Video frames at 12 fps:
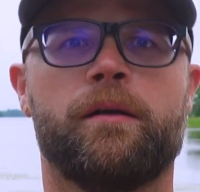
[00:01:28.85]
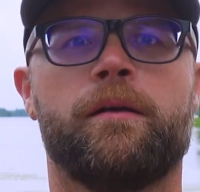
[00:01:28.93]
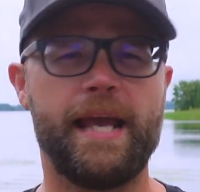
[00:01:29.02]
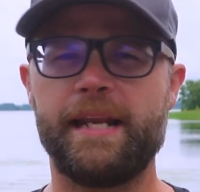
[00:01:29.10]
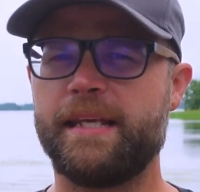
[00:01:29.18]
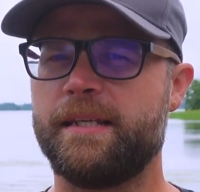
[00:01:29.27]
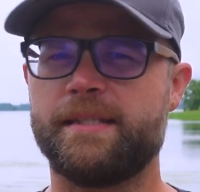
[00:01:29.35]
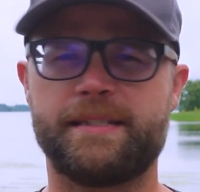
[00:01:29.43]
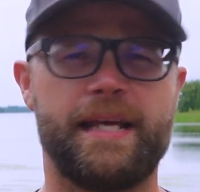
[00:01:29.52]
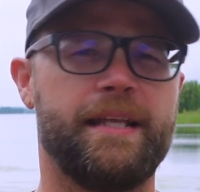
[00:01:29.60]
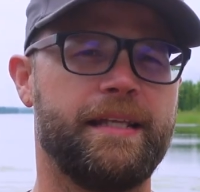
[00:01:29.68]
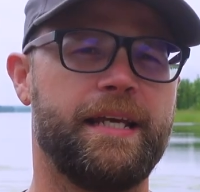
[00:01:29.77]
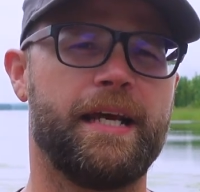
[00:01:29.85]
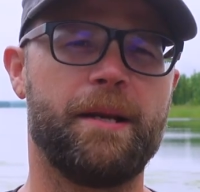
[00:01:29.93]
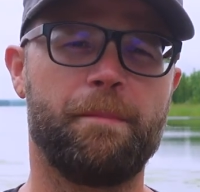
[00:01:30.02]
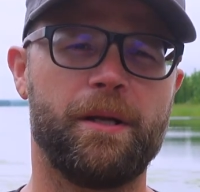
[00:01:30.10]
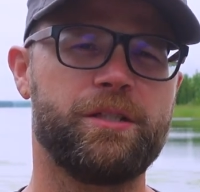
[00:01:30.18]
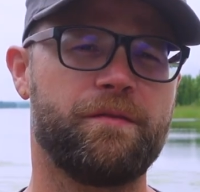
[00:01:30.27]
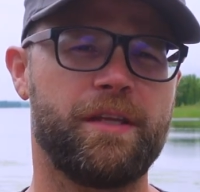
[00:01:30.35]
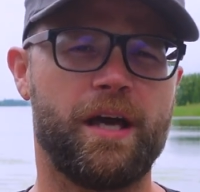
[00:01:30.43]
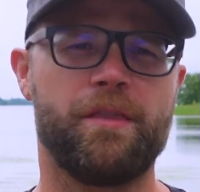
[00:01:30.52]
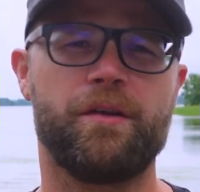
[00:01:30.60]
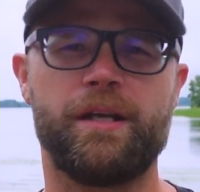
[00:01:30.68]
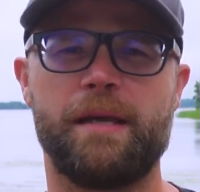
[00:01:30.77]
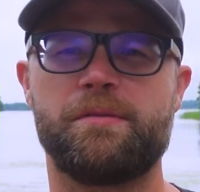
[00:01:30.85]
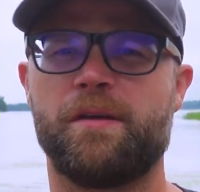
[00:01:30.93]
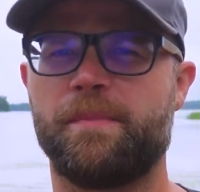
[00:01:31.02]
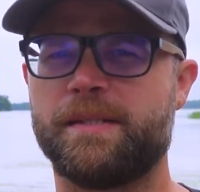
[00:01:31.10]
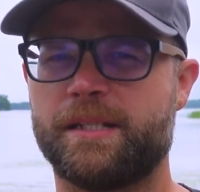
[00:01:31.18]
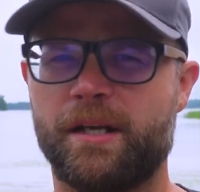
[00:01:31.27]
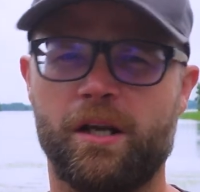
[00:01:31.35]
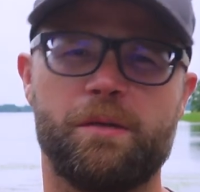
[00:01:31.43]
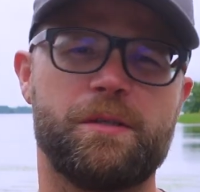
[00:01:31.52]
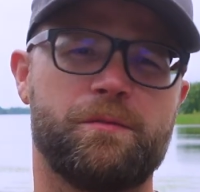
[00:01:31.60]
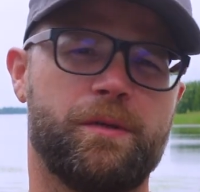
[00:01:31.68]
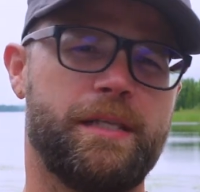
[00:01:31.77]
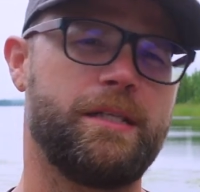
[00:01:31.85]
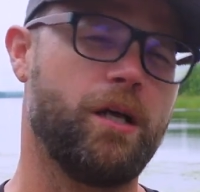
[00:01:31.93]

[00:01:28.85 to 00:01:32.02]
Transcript: Yeti, Stanley, and a bunch of the other names have been synonymous with the